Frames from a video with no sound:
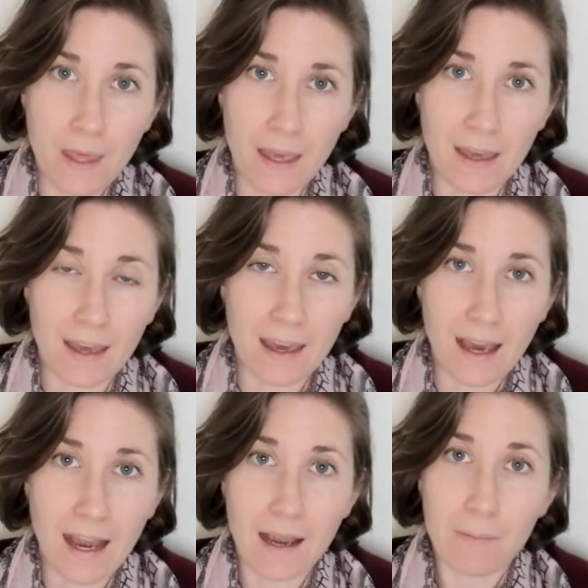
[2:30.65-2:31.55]
uh,
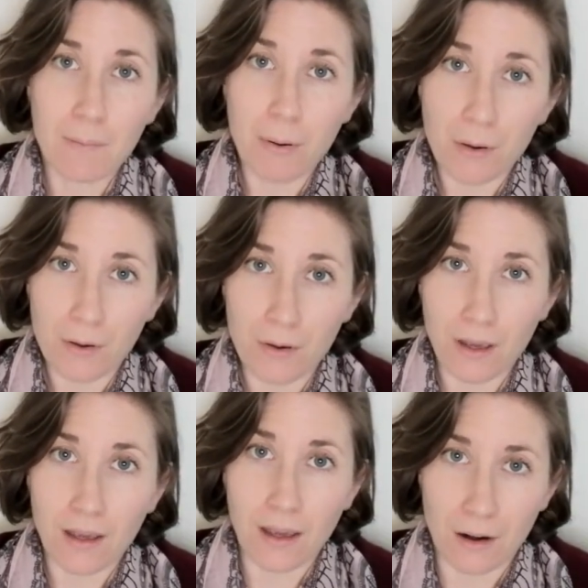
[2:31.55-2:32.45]

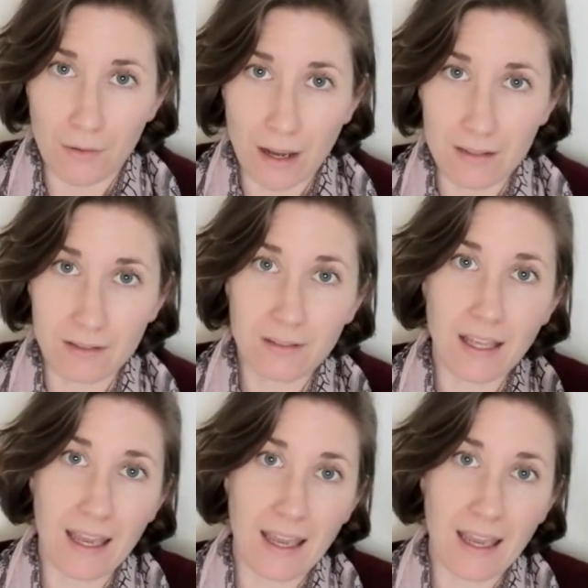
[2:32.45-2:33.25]
hyperarousal